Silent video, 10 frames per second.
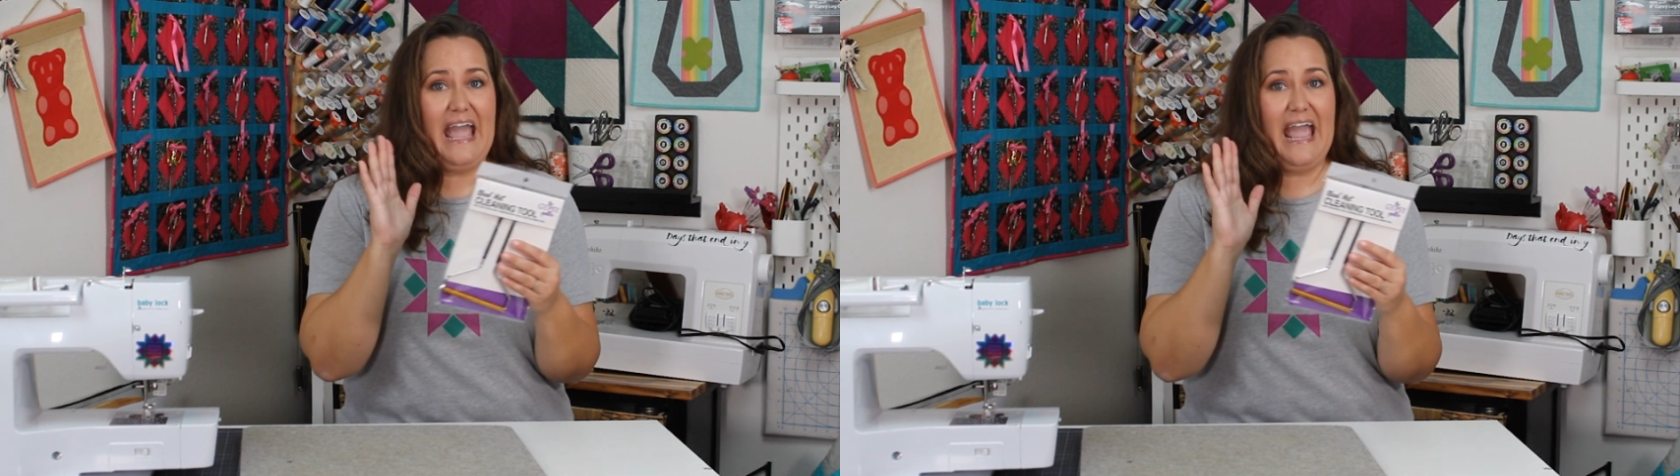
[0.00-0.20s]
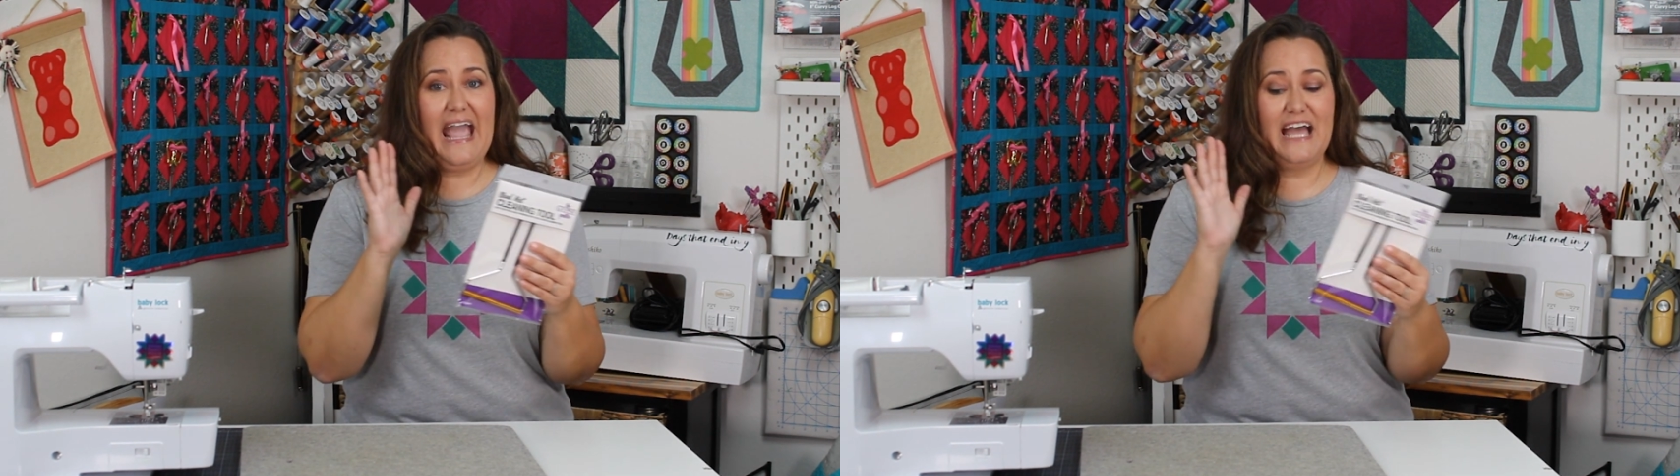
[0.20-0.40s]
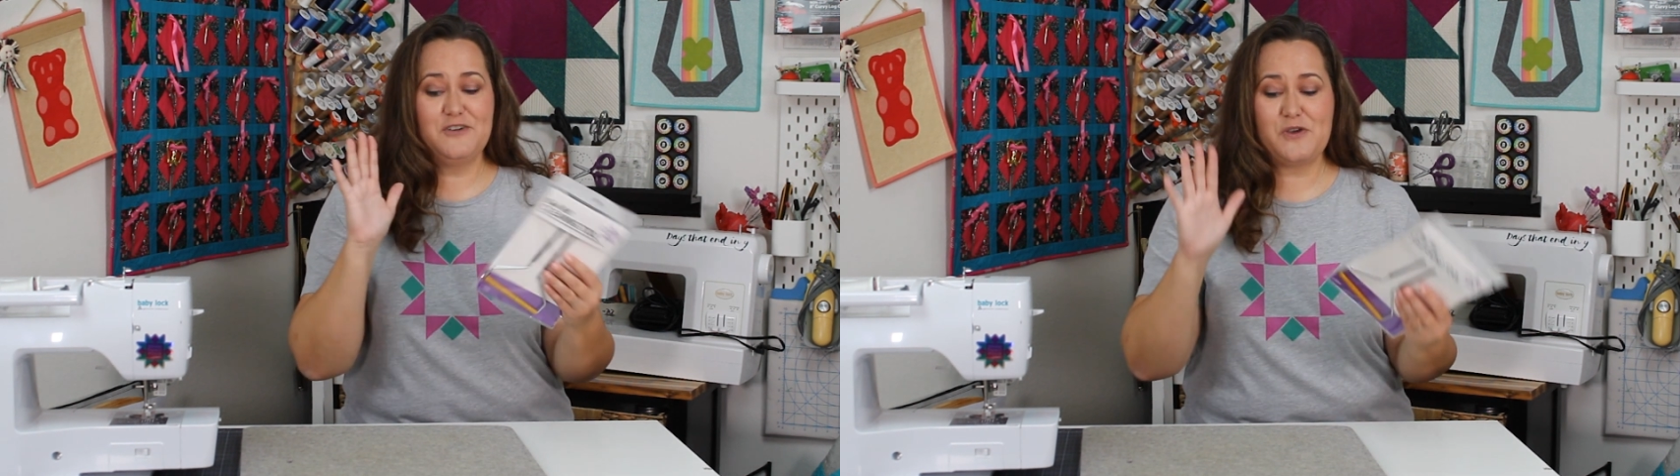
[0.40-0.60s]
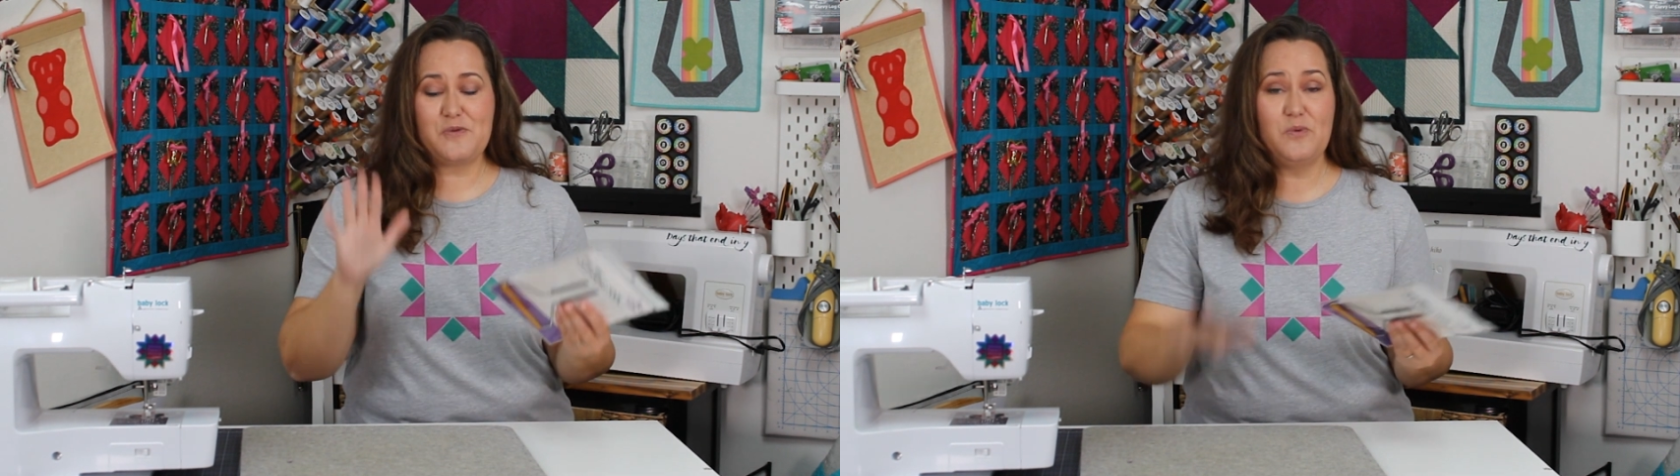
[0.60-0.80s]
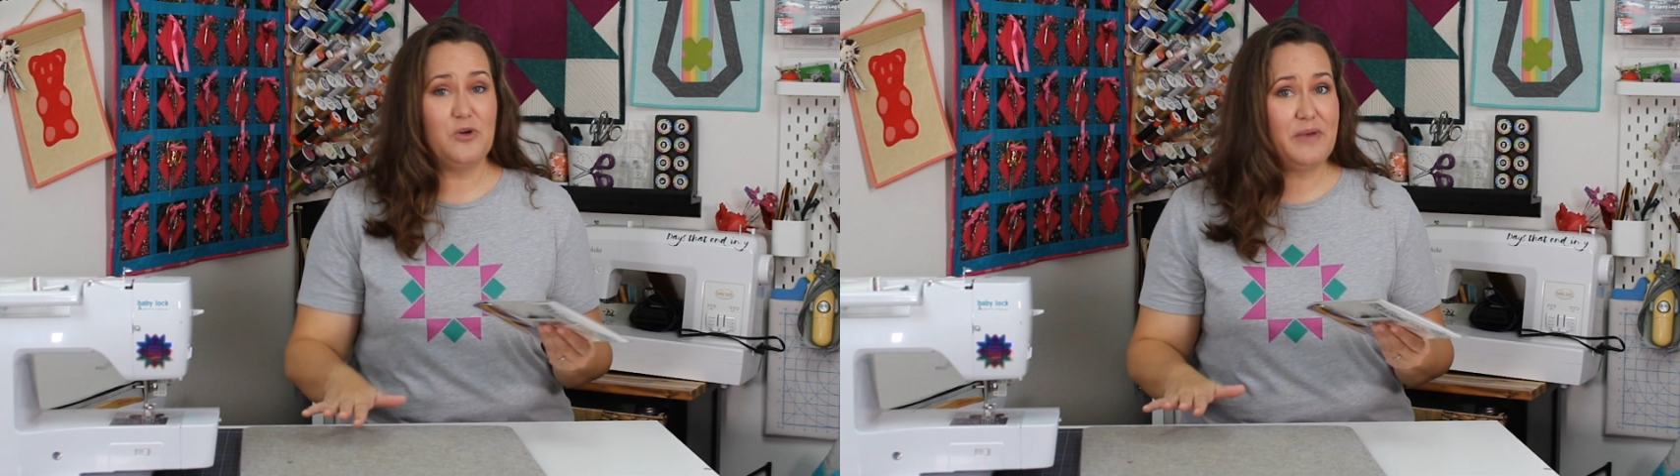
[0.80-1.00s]
and
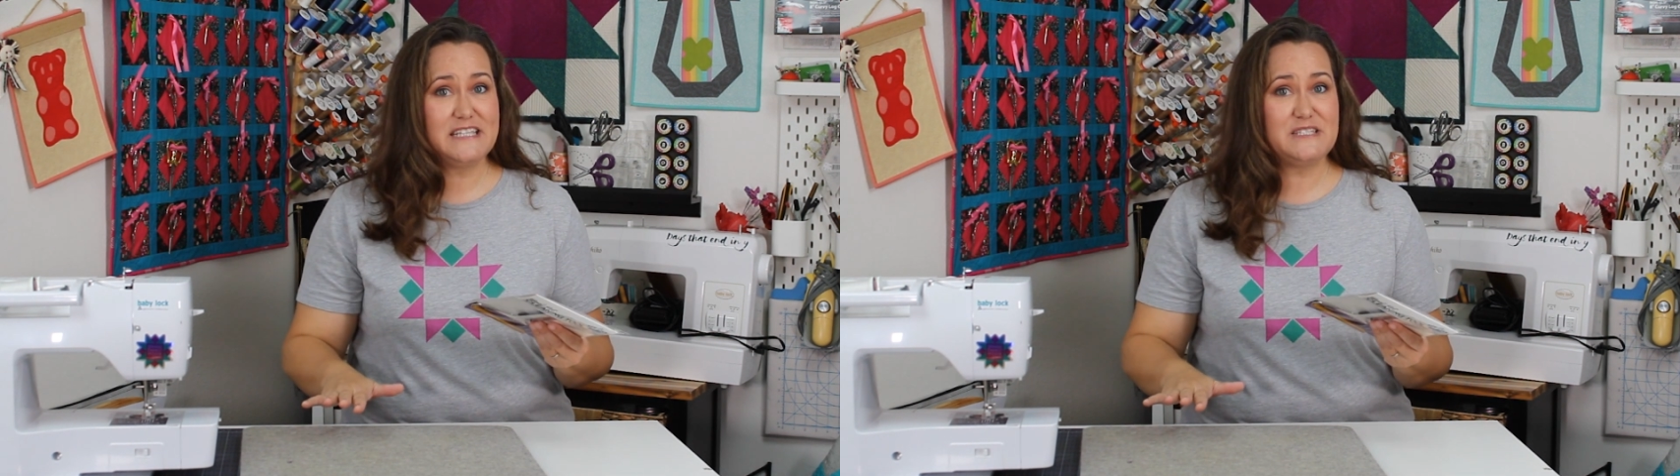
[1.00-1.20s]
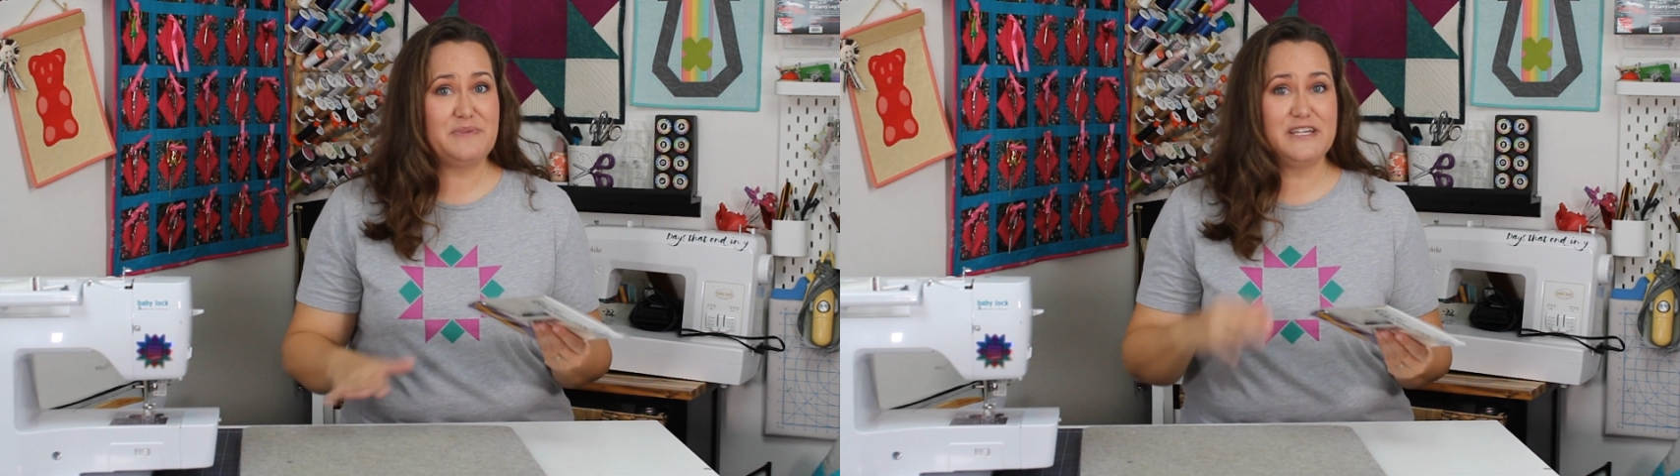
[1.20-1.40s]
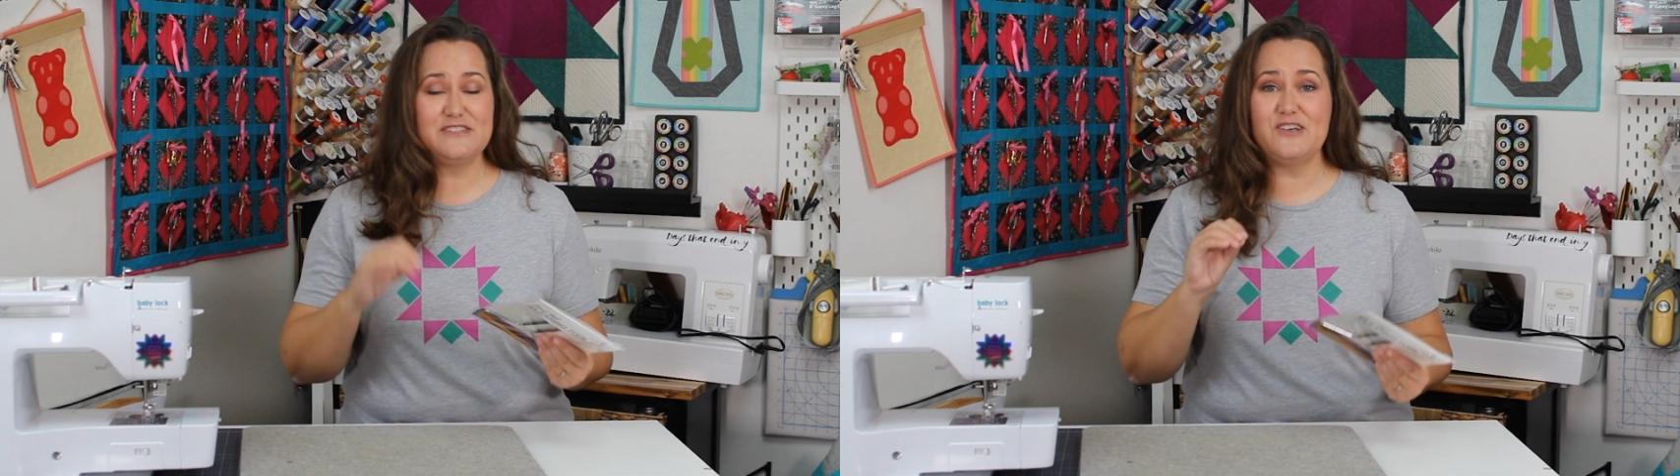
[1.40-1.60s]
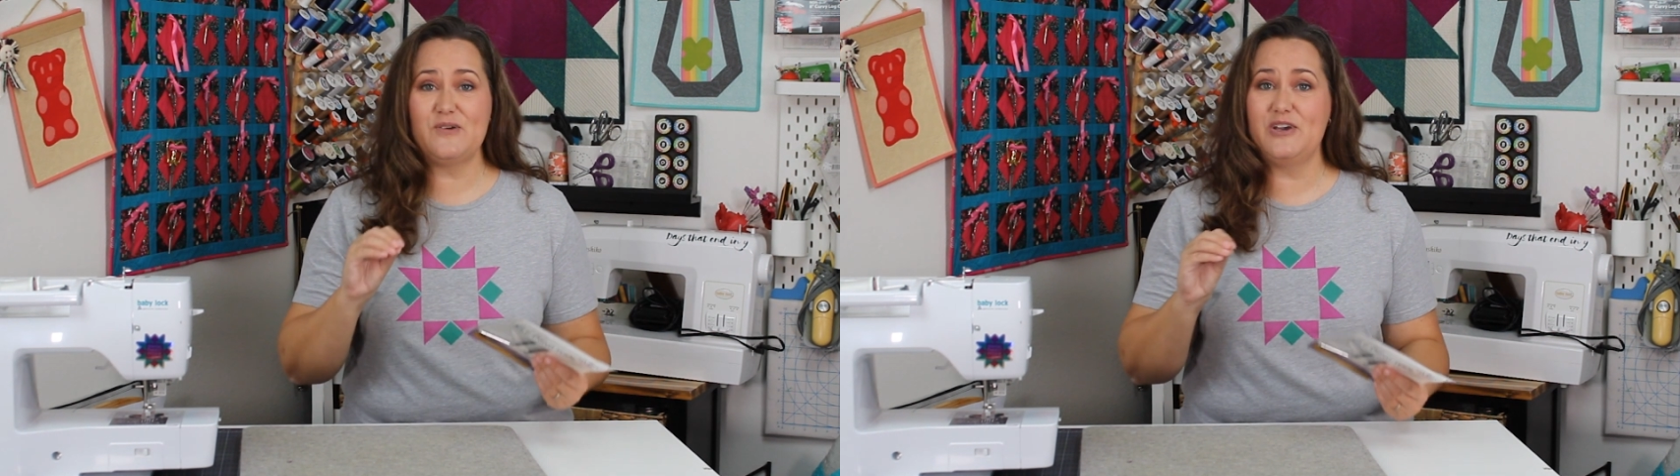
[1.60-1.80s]
with wool mats being so